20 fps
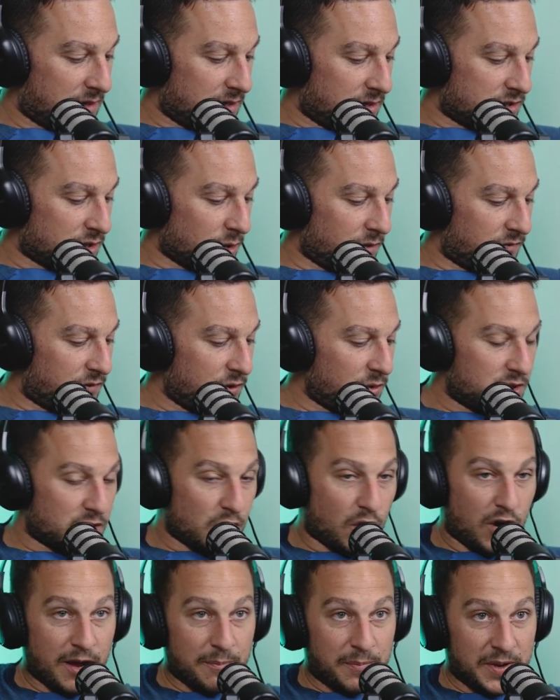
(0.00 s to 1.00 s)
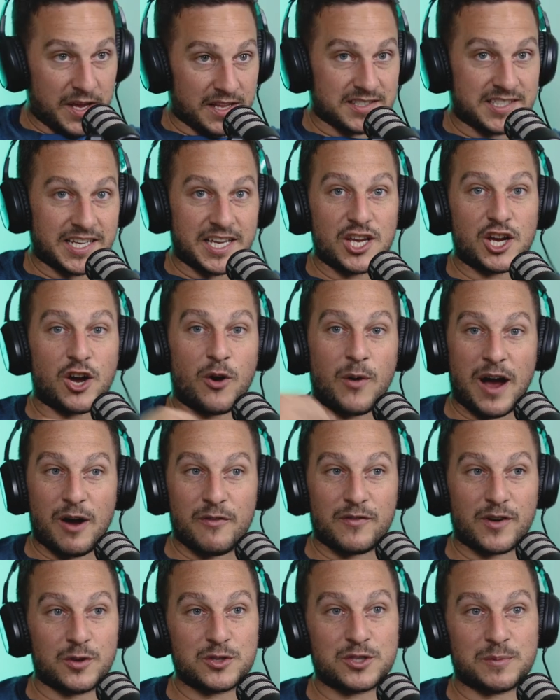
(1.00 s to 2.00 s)
So if you type in, say you go out
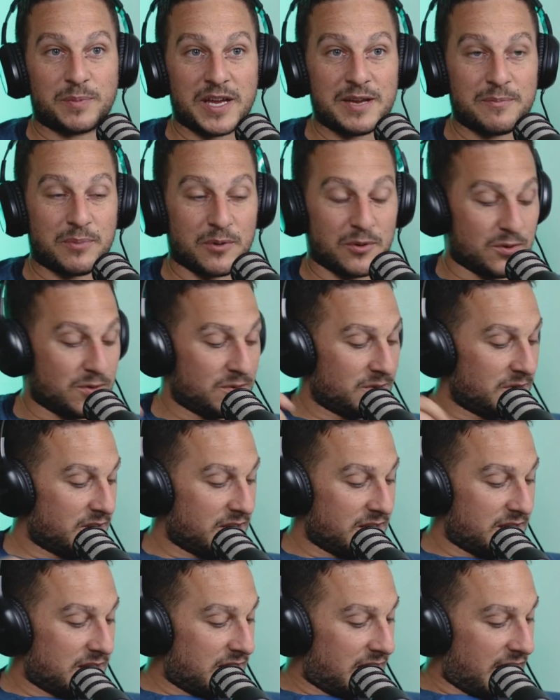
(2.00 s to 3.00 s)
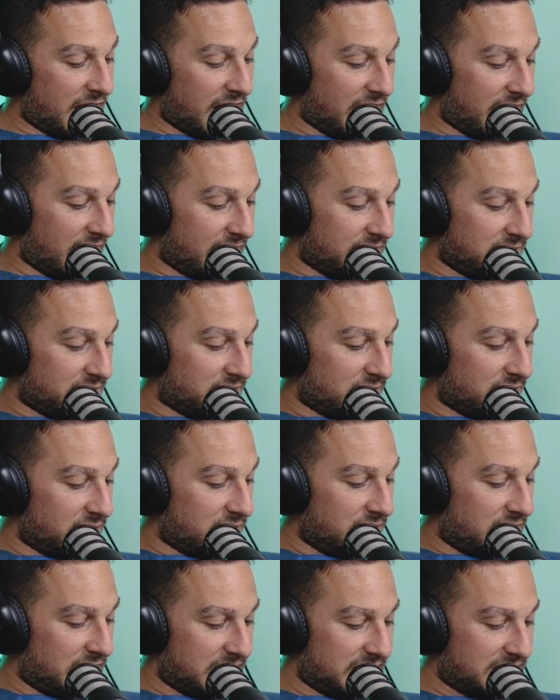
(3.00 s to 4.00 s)
with loads of people and
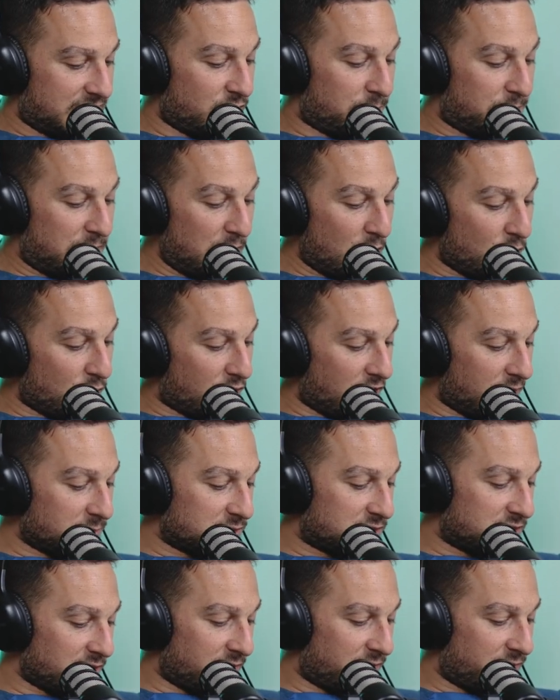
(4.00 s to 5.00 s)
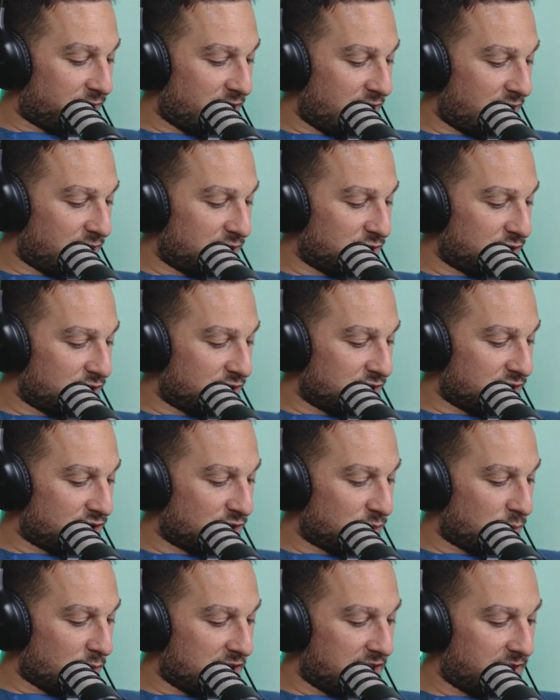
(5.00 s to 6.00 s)
the bill comes to
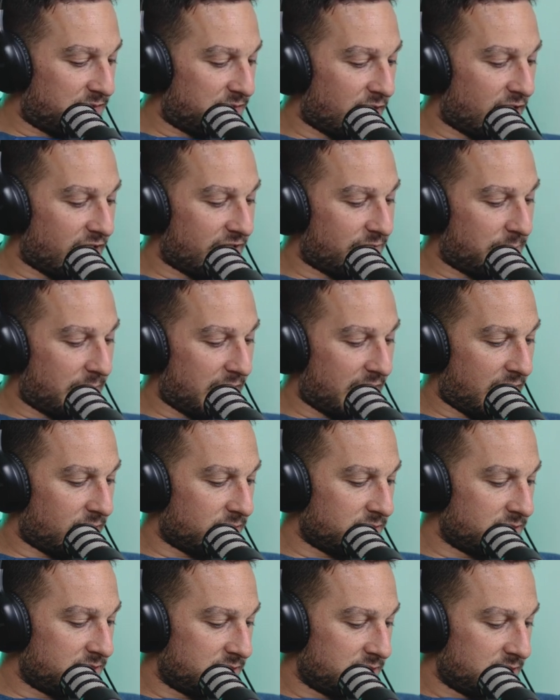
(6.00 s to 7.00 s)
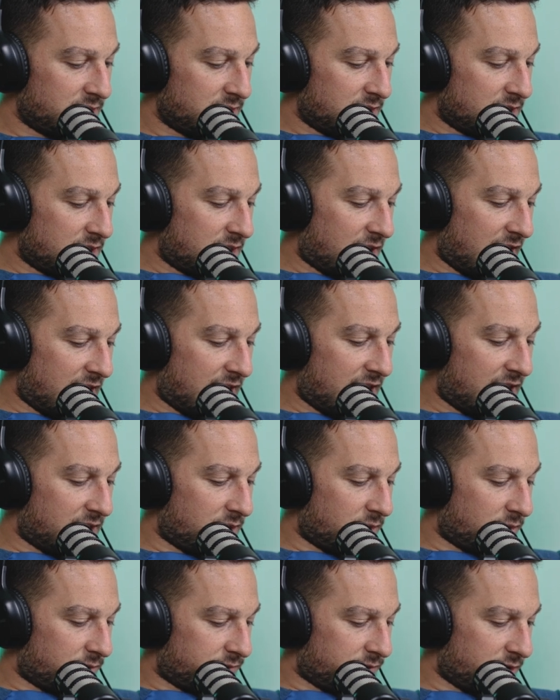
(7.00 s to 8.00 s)
£325
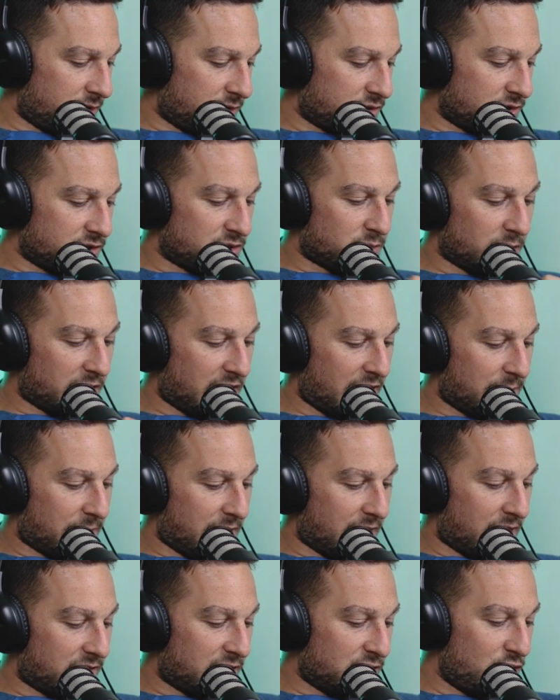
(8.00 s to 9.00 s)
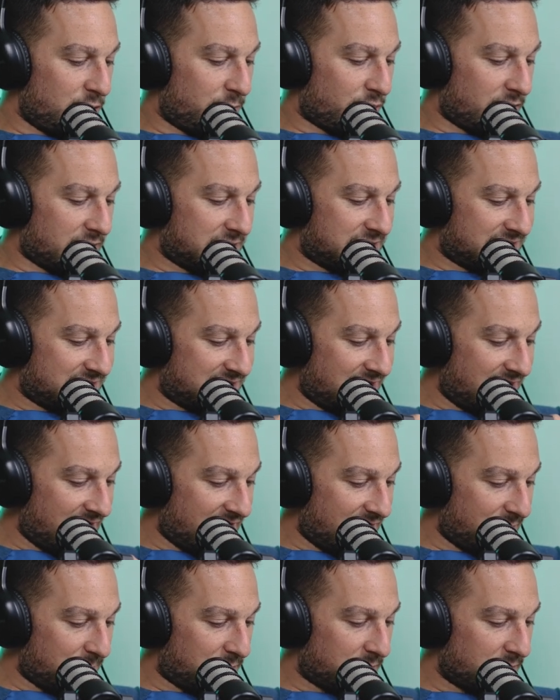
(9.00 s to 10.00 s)
or £328 and you press
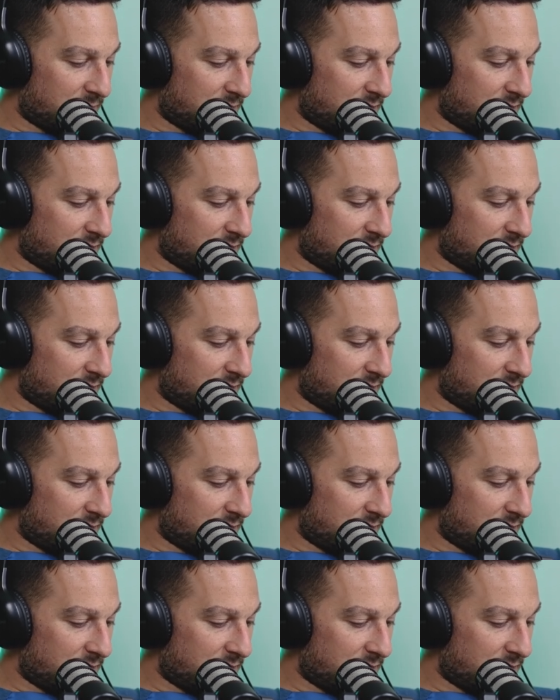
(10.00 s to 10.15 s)
tip,